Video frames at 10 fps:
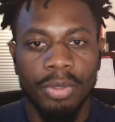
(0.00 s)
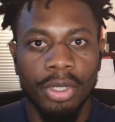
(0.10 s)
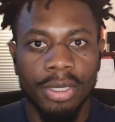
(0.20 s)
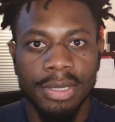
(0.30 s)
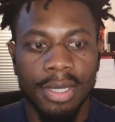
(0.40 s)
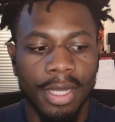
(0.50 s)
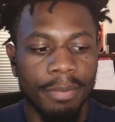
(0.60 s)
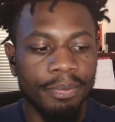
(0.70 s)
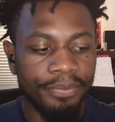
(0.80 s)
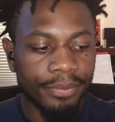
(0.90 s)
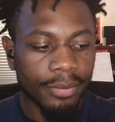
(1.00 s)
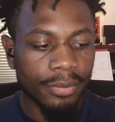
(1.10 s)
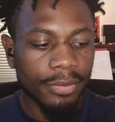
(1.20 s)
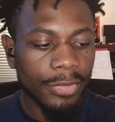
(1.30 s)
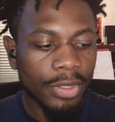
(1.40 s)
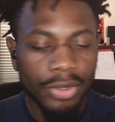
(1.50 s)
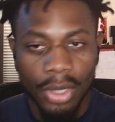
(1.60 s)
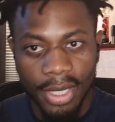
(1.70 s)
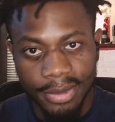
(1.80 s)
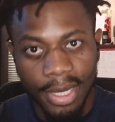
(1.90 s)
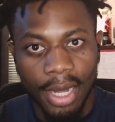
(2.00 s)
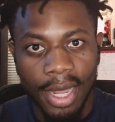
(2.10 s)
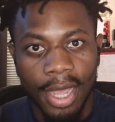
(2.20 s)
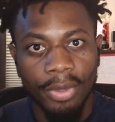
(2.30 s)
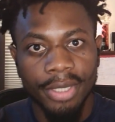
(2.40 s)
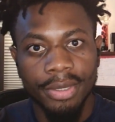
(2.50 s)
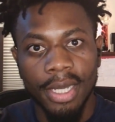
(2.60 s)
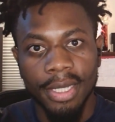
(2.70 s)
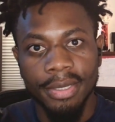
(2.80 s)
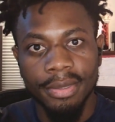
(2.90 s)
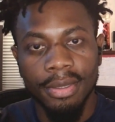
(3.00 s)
period of time. So that's kind of how I